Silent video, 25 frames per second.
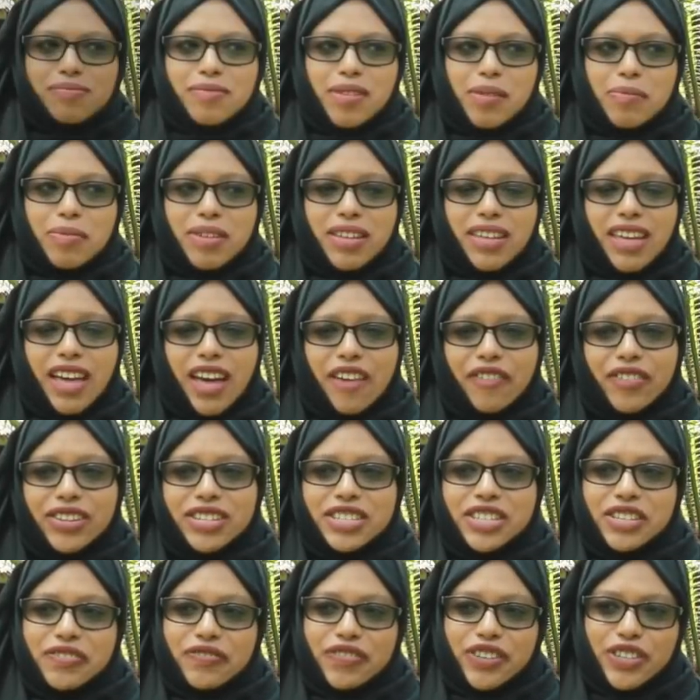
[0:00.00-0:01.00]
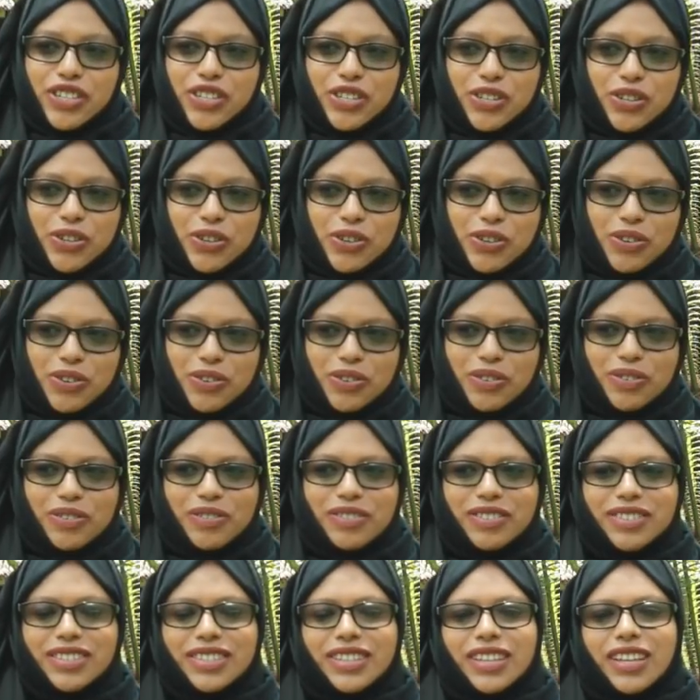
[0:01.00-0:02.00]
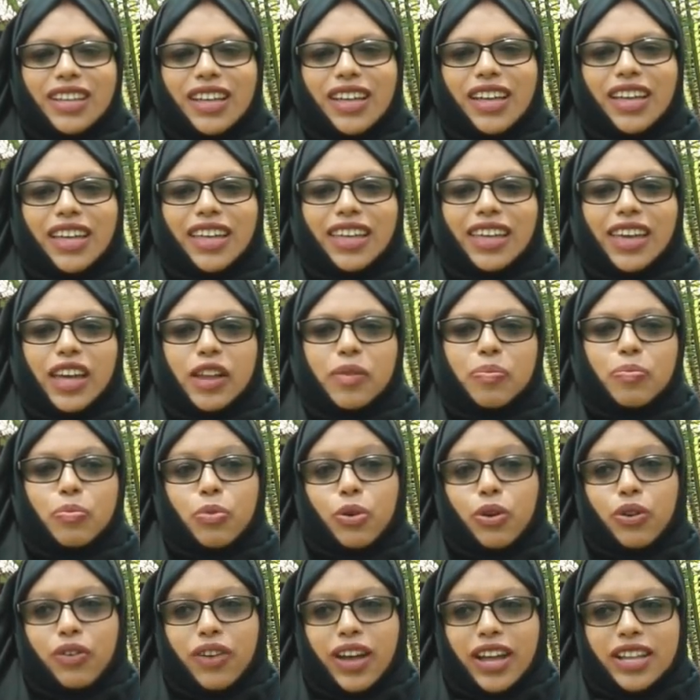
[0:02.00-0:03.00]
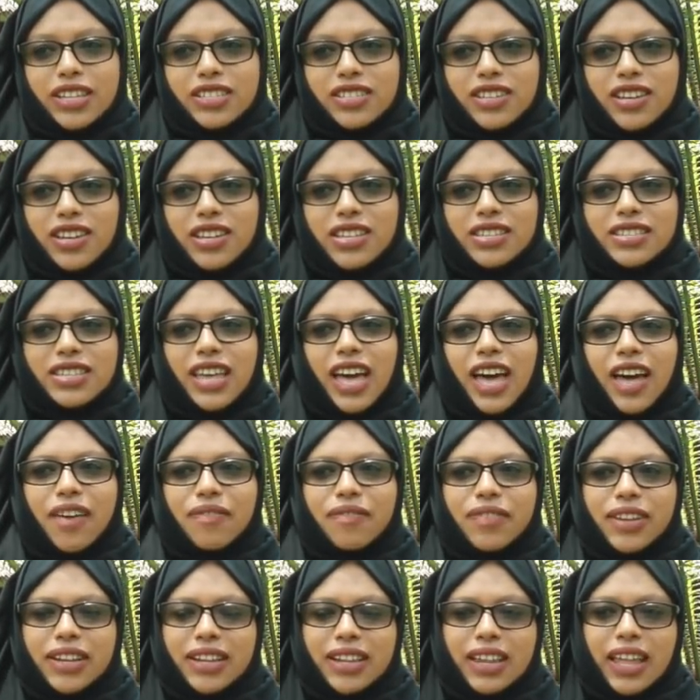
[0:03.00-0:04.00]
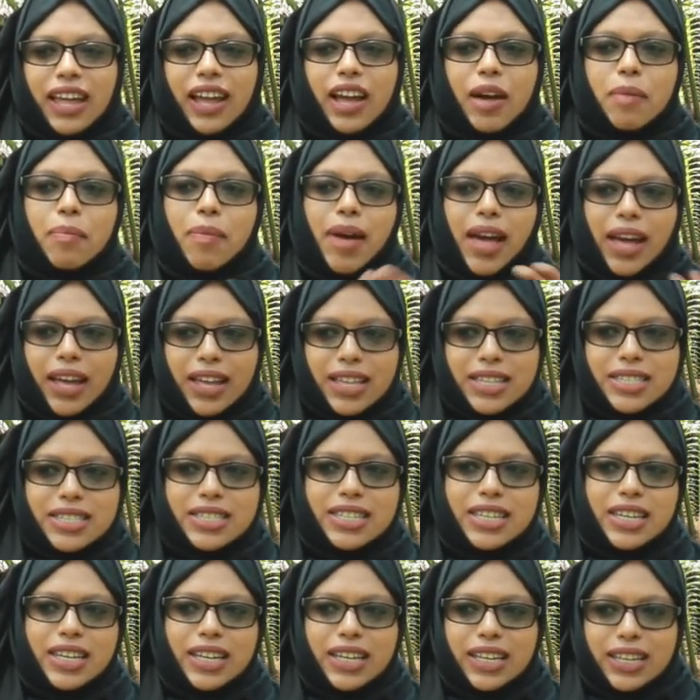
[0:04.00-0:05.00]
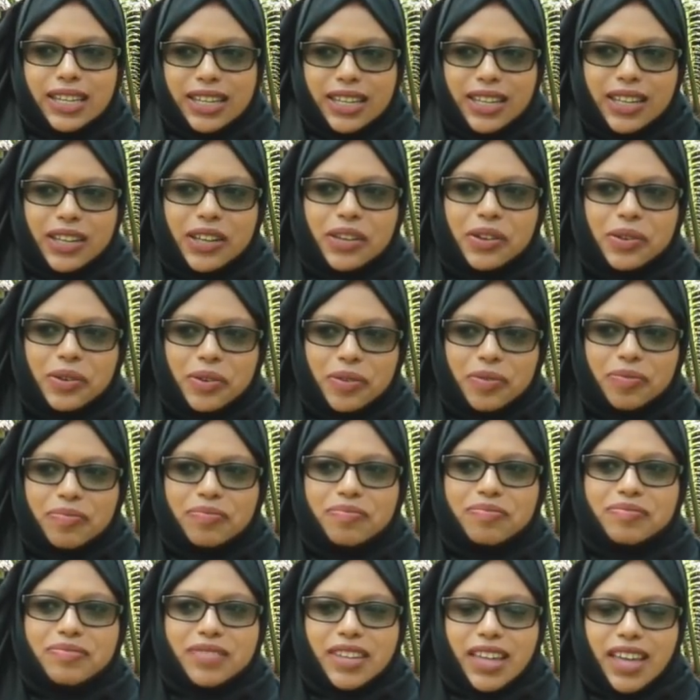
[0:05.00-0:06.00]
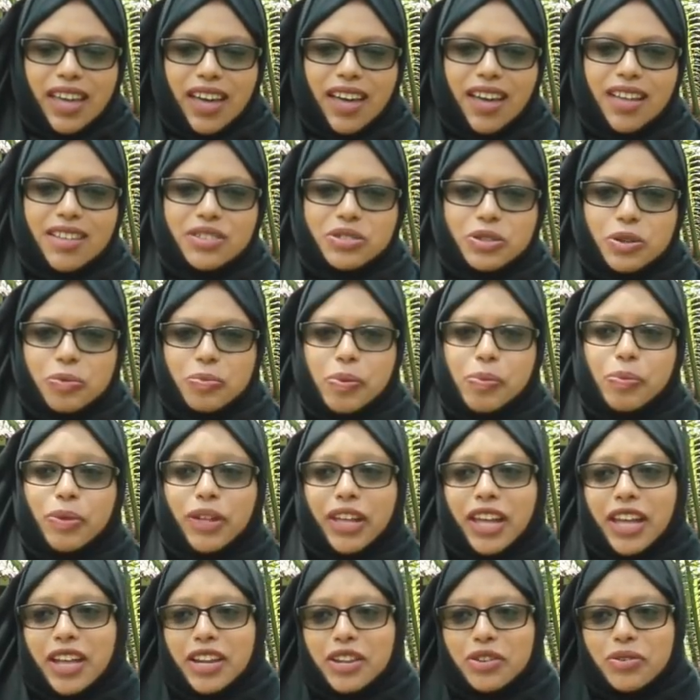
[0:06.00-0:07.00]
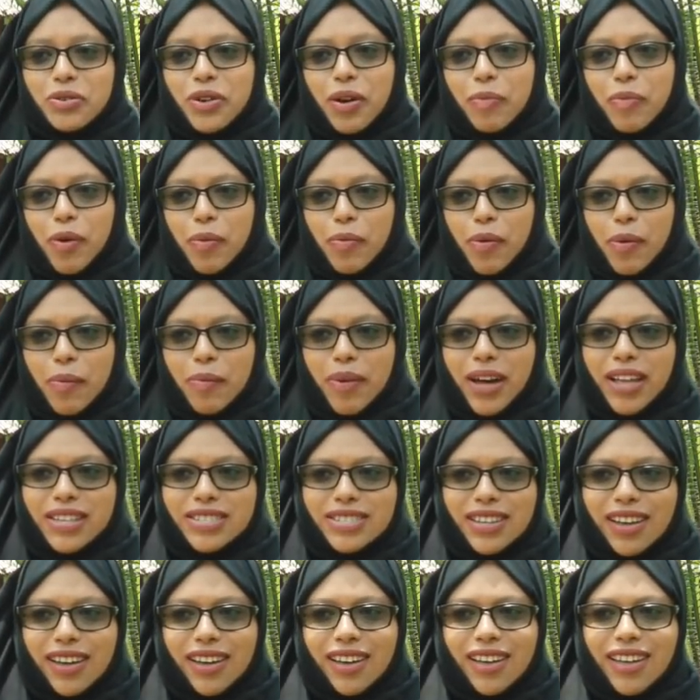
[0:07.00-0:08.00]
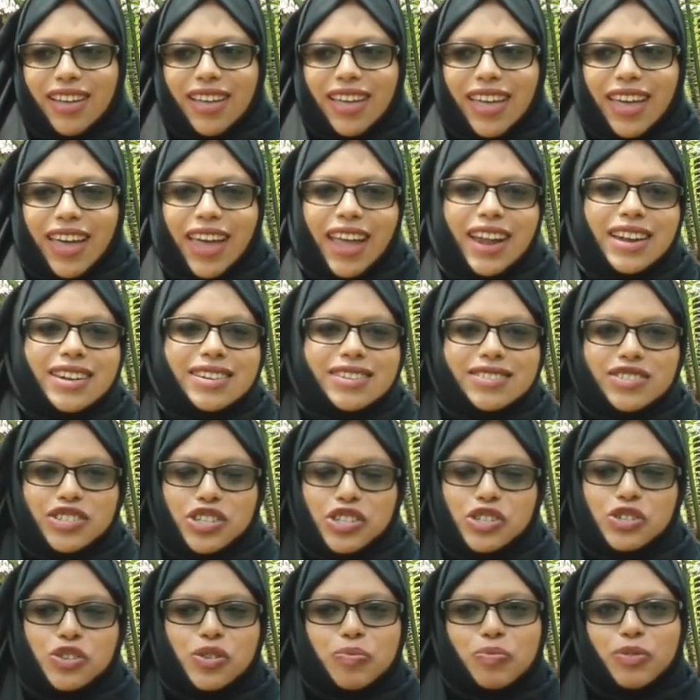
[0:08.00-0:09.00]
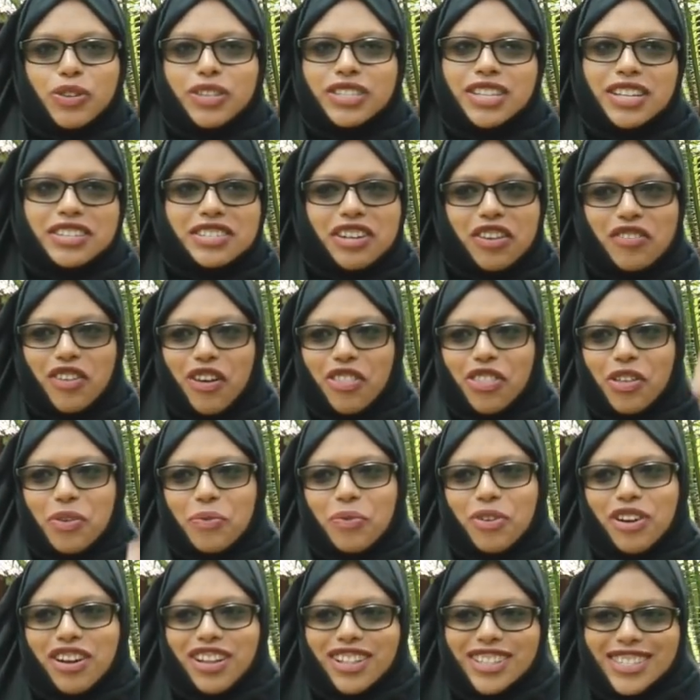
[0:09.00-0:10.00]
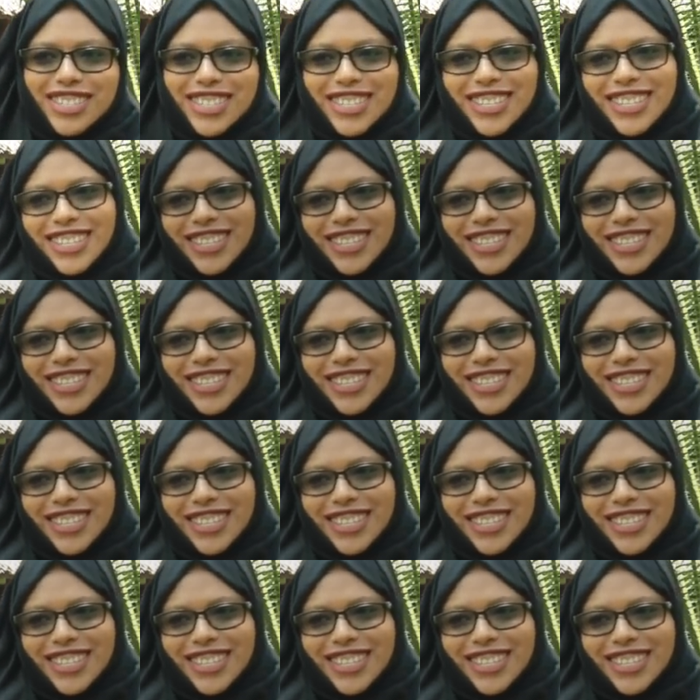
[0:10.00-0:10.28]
Maybe have a TV show, get more writers, have it like a magazine, you know. Yeah, so people can know about Mombasa and distribute it around the world.